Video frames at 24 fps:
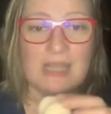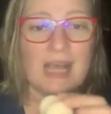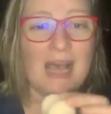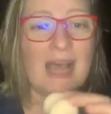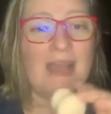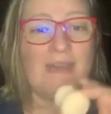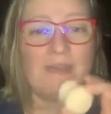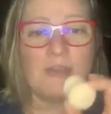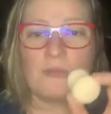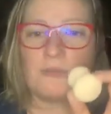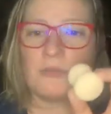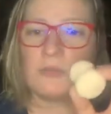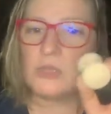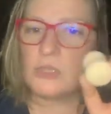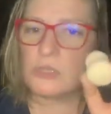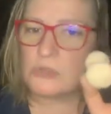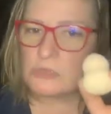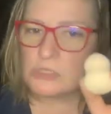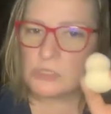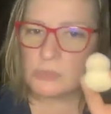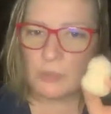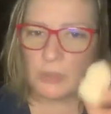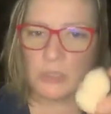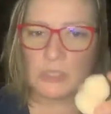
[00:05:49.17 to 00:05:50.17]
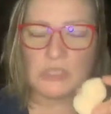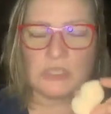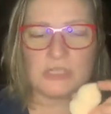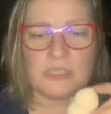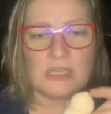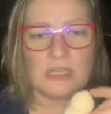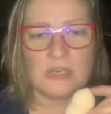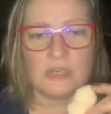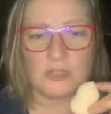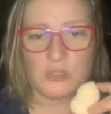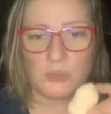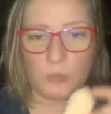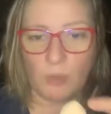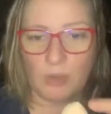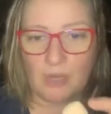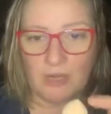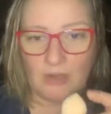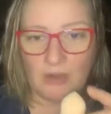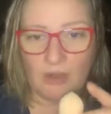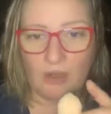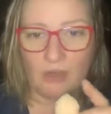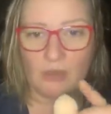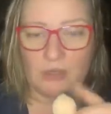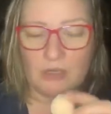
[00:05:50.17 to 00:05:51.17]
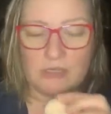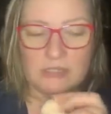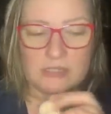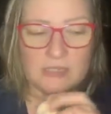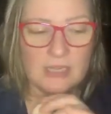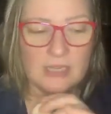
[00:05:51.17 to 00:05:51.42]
I've even used sponges that are $20.